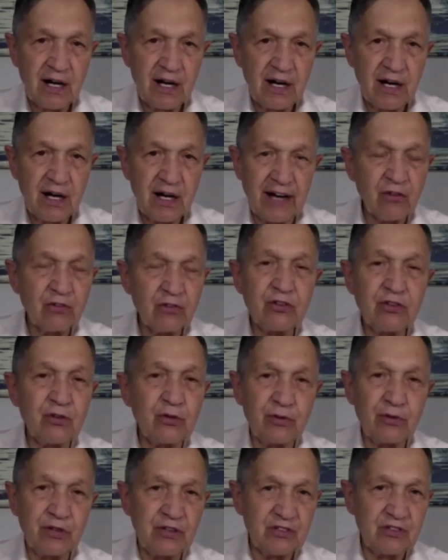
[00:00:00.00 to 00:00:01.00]
I don't
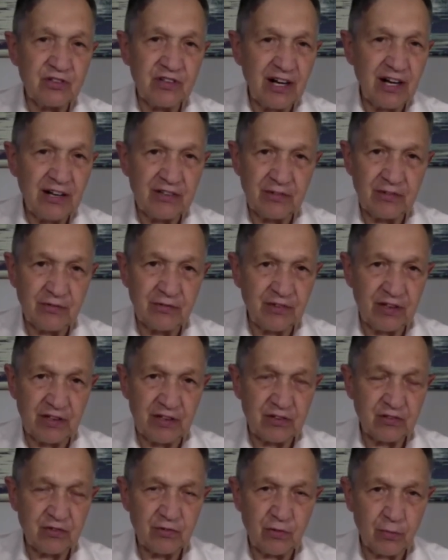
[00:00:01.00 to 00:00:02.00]
do these kinds of
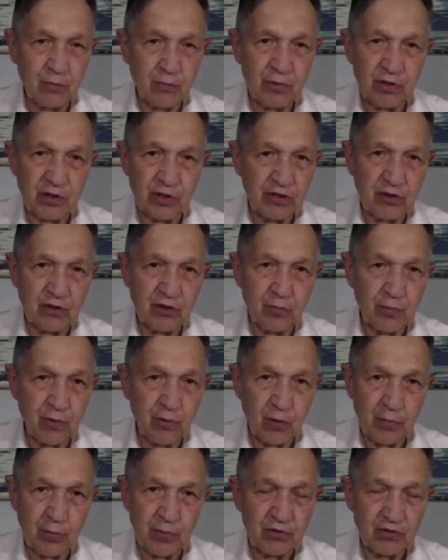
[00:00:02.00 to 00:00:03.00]
things for political
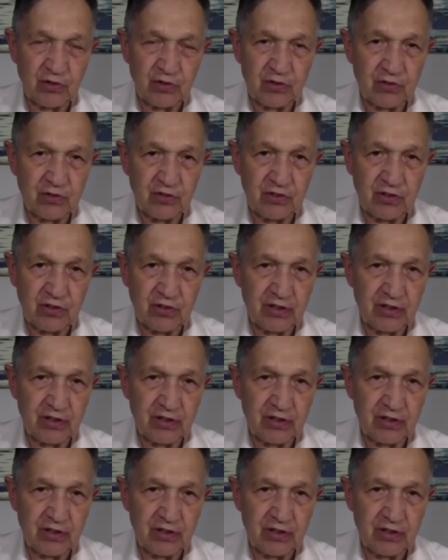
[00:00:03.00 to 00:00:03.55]
purposes